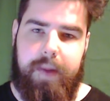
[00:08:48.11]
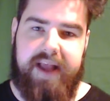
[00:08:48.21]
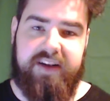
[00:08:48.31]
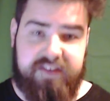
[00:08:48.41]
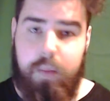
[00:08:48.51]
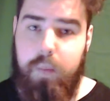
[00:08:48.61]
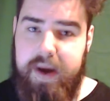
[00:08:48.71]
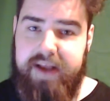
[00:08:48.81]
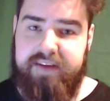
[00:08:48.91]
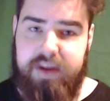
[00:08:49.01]
in some
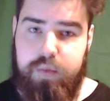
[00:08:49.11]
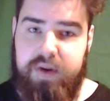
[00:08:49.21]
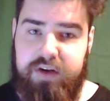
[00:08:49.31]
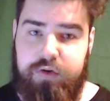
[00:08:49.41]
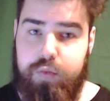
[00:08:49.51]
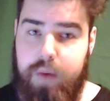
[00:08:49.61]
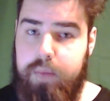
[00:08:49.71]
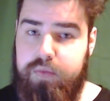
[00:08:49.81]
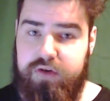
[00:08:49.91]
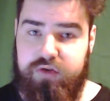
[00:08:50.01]
ways they really do
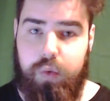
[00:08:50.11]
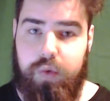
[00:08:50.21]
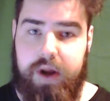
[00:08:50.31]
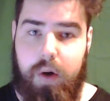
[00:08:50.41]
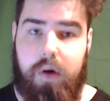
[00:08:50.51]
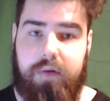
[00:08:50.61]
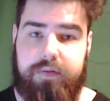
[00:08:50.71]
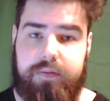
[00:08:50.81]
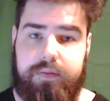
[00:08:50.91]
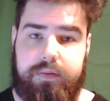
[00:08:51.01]
round the story
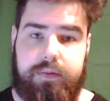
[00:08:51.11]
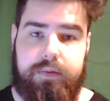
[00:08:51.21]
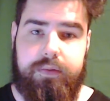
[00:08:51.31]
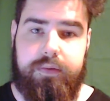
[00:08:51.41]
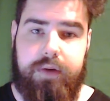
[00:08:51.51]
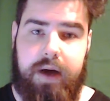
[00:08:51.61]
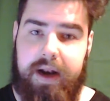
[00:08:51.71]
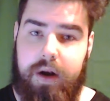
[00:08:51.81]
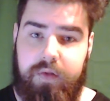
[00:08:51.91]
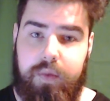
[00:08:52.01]
off, and
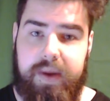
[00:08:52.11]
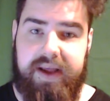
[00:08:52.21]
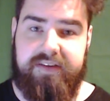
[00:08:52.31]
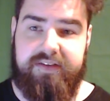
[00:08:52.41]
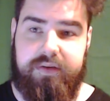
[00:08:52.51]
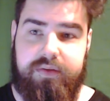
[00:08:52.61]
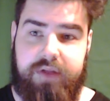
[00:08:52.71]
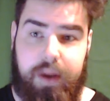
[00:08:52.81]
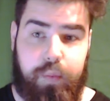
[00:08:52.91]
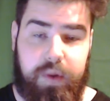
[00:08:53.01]
in other ways
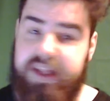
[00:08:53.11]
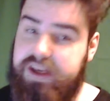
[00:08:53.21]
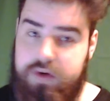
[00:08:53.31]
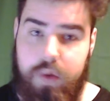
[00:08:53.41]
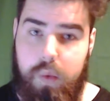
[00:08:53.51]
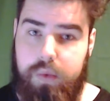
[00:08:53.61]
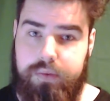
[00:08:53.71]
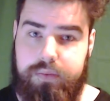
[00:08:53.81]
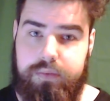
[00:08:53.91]
they really don't,